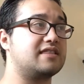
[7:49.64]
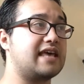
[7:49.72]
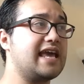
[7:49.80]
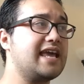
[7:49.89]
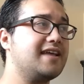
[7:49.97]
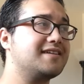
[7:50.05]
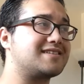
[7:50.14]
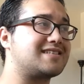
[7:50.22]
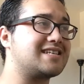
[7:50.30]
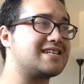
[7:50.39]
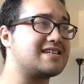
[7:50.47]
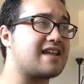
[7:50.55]
They
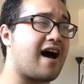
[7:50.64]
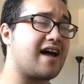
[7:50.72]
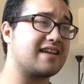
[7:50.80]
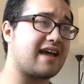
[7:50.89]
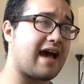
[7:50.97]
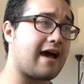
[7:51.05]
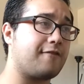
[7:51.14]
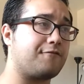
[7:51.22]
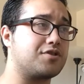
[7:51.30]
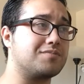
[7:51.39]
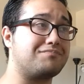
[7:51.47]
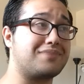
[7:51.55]
did not
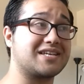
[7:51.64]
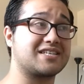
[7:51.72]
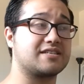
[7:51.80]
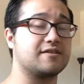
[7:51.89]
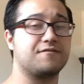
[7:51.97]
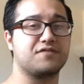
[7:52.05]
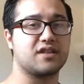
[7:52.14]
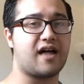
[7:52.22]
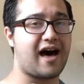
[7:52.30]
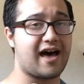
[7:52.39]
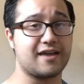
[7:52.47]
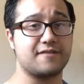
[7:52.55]
have the best of
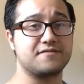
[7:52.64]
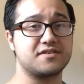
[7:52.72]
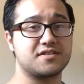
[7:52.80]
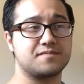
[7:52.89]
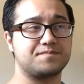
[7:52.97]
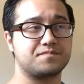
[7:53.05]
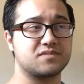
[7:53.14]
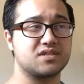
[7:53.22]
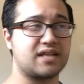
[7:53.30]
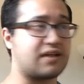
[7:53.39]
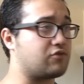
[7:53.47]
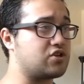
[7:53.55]
lives.
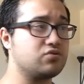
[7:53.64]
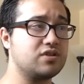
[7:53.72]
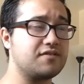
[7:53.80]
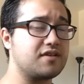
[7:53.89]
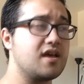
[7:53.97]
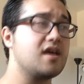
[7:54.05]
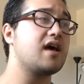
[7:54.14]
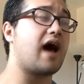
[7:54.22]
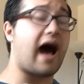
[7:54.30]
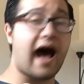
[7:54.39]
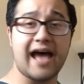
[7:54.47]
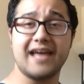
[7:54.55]
Like, when you live,
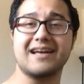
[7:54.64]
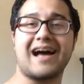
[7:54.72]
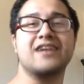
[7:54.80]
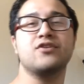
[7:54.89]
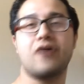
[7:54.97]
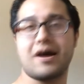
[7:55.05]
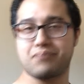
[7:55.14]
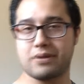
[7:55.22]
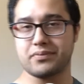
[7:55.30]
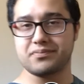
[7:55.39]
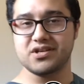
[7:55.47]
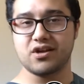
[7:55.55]
I know I
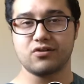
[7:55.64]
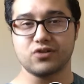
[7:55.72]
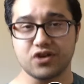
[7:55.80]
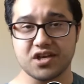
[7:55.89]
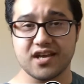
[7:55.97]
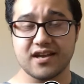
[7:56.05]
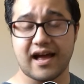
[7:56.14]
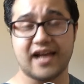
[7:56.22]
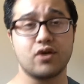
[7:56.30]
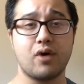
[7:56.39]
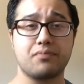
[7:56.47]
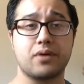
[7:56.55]
probably don't look it, I
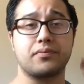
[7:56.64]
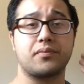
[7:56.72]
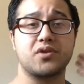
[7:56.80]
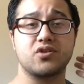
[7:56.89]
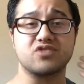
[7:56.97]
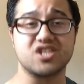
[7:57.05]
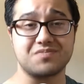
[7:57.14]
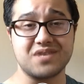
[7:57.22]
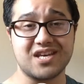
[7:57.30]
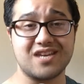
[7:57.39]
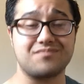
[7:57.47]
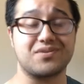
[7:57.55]
know I probably don't
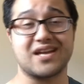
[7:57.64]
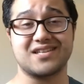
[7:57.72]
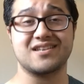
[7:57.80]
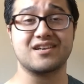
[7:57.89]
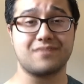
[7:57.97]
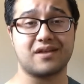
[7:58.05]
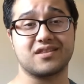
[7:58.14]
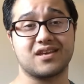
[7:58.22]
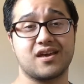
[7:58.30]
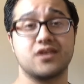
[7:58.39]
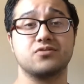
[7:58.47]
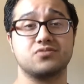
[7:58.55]
speak it, but I did come out the
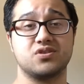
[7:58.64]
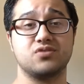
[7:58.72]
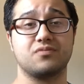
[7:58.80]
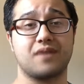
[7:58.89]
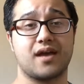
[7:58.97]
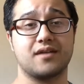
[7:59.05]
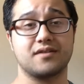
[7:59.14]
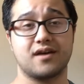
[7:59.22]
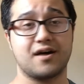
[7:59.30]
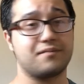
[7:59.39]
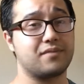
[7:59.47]
ghetto too, man.